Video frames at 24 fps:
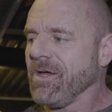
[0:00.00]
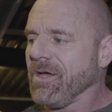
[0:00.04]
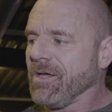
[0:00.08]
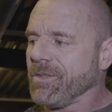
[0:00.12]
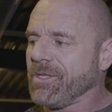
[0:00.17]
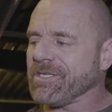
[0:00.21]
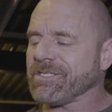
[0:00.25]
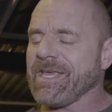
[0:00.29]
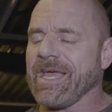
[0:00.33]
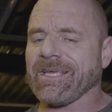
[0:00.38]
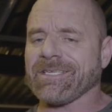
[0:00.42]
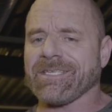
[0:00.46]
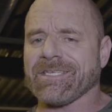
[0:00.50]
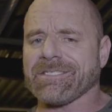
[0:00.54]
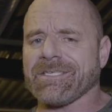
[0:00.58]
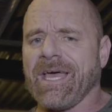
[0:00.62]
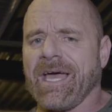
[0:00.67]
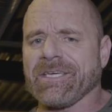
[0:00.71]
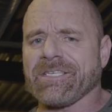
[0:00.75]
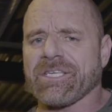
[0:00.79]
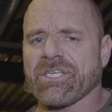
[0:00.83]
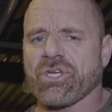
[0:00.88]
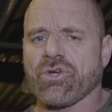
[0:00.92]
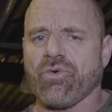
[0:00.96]
This
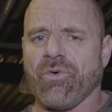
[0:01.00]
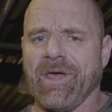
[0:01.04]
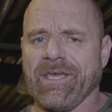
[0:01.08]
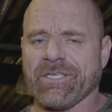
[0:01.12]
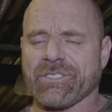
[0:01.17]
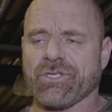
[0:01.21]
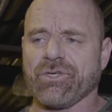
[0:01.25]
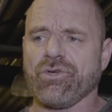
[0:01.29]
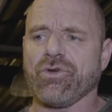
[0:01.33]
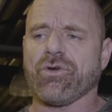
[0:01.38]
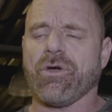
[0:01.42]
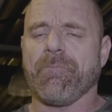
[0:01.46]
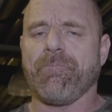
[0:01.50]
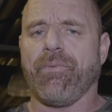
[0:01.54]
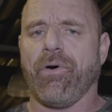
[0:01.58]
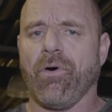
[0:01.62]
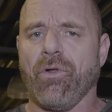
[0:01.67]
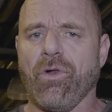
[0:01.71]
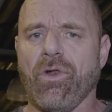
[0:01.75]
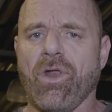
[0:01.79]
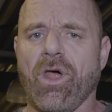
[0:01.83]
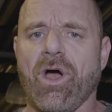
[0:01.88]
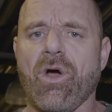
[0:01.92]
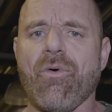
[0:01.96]
exercise is great. So you can
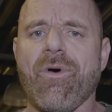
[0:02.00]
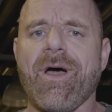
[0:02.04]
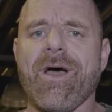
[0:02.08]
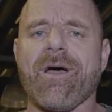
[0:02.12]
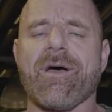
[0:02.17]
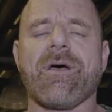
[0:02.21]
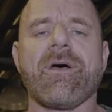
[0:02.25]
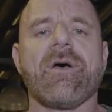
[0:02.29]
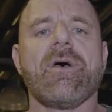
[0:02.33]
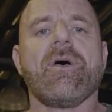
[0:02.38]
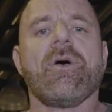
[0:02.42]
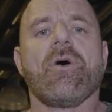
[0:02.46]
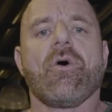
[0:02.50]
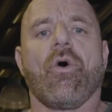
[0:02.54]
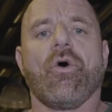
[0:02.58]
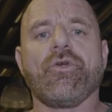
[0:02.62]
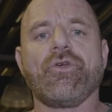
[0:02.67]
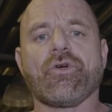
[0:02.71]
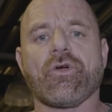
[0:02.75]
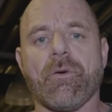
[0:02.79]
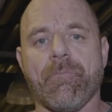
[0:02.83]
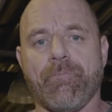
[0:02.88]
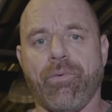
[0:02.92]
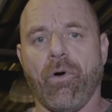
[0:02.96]
pull lower, or
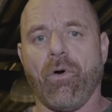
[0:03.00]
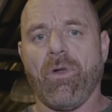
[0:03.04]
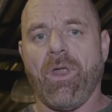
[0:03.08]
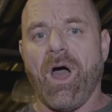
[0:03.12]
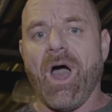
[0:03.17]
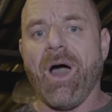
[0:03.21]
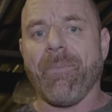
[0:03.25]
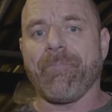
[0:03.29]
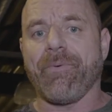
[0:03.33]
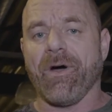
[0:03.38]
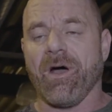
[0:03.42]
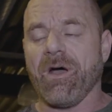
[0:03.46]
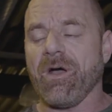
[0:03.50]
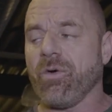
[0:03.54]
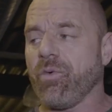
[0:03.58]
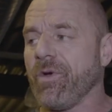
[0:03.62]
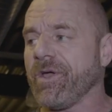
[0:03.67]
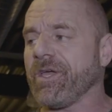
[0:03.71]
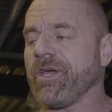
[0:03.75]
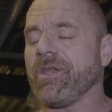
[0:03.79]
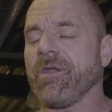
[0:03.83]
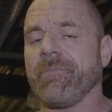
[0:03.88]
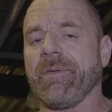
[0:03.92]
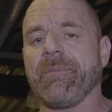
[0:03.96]
you can pull upper. We're
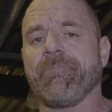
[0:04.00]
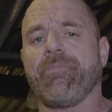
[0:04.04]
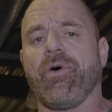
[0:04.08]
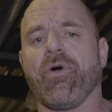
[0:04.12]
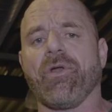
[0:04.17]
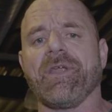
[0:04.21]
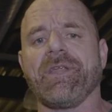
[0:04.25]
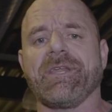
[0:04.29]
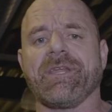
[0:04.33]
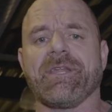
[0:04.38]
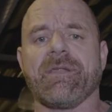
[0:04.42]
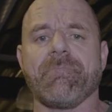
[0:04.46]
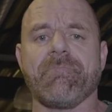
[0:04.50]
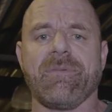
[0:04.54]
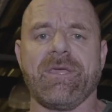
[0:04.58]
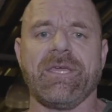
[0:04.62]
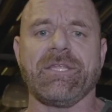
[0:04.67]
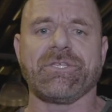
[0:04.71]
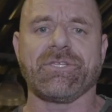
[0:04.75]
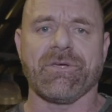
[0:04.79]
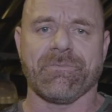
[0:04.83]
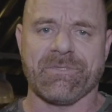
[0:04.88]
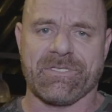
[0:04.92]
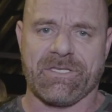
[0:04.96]
going to be pulling in a
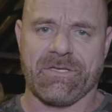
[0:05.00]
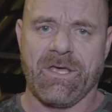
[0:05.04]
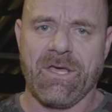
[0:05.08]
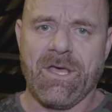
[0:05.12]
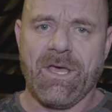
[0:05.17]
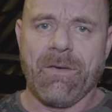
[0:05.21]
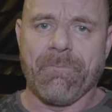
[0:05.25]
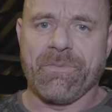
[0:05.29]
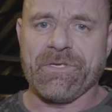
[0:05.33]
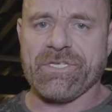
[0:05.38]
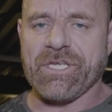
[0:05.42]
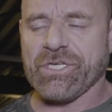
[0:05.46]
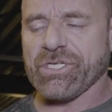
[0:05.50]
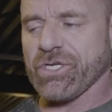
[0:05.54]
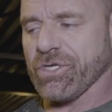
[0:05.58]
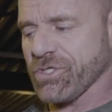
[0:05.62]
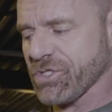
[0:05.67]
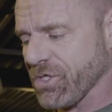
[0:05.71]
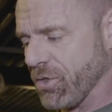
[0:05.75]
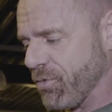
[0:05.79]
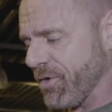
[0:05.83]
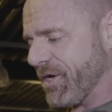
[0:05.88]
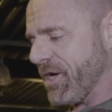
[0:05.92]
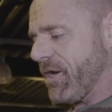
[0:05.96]
medium position,
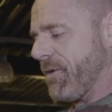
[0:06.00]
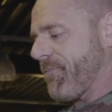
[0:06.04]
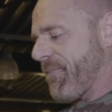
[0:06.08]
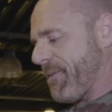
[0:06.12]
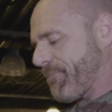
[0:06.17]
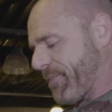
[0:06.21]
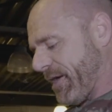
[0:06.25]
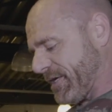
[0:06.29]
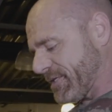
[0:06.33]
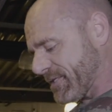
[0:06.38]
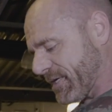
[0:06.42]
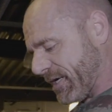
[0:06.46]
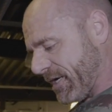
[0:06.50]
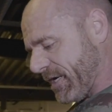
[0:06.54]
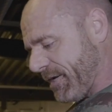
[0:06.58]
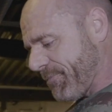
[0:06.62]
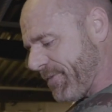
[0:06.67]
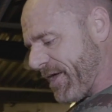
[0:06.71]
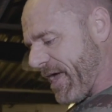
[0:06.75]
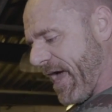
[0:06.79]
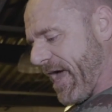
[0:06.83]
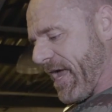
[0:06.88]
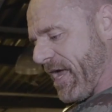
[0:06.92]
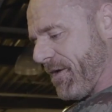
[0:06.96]
so we're going to basically
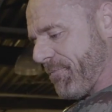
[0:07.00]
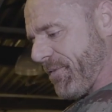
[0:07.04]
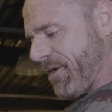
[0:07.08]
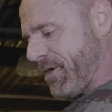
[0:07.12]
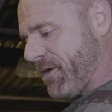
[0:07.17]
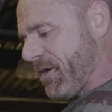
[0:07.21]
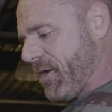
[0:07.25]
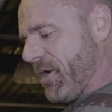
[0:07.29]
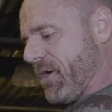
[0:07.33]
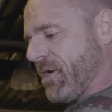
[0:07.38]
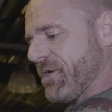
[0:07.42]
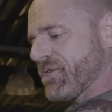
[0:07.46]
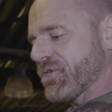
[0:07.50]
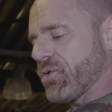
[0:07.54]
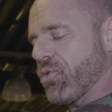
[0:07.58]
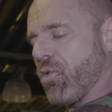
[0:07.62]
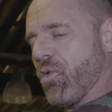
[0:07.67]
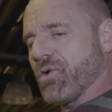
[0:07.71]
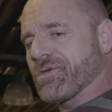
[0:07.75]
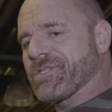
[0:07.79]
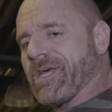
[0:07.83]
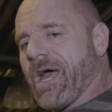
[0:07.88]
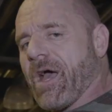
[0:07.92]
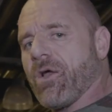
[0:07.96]
be aiming
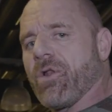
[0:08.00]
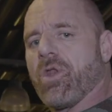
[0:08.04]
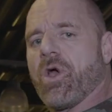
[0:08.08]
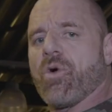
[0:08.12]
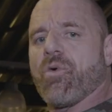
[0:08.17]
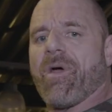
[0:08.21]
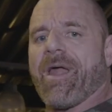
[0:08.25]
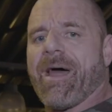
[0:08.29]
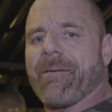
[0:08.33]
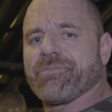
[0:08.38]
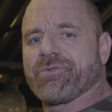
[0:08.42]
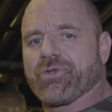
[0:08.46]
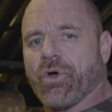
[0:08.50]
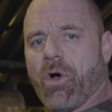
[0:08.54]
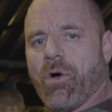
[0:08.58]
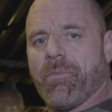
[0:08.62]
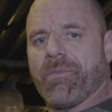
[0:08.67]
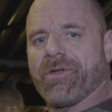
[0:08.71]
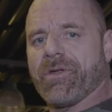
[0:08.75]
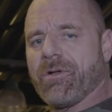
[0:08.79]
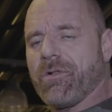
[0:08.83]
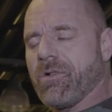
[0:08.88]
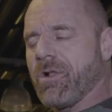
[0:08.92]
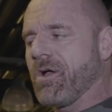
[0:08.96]
towards our lower
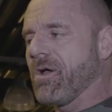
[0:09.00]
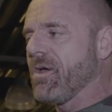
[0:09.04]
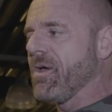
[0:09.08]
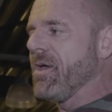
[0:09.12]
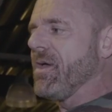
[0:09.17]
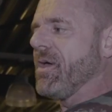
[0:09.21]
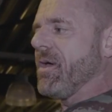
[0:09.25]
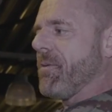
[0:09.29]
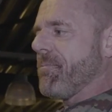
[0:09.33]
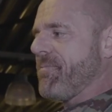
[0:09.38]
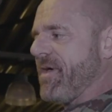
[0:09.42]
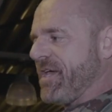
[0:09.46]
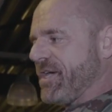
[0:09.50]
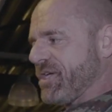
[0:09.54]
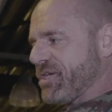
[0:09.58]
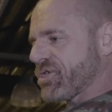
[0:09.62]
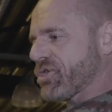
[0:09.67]
abdominal, making